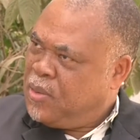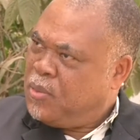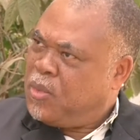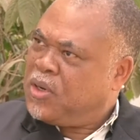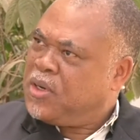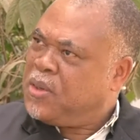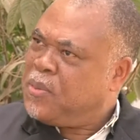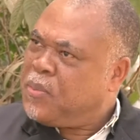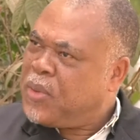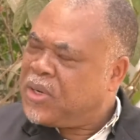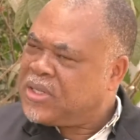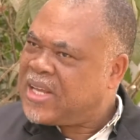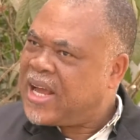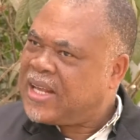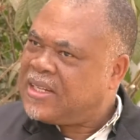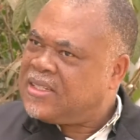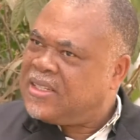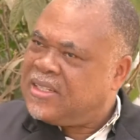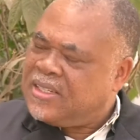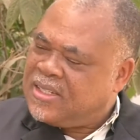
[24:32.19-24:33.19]
But the
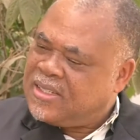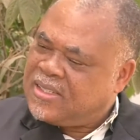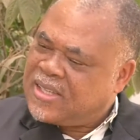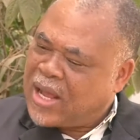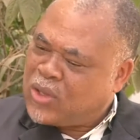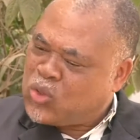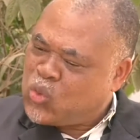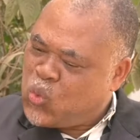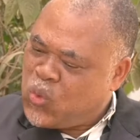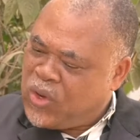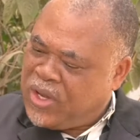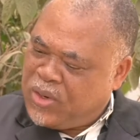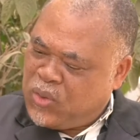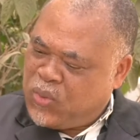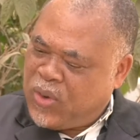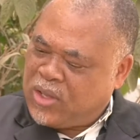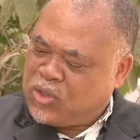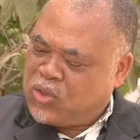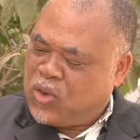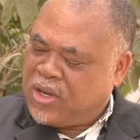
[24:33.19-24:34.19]
important thing is that way
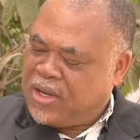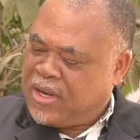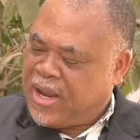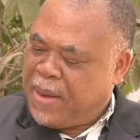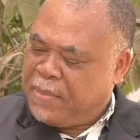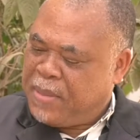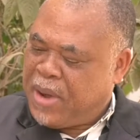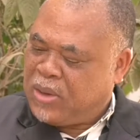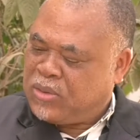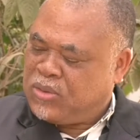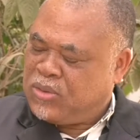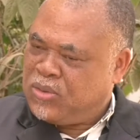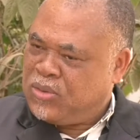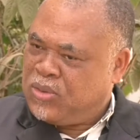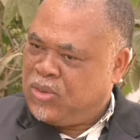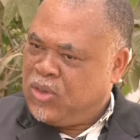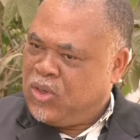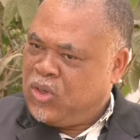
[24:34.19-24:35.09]
we're talking about,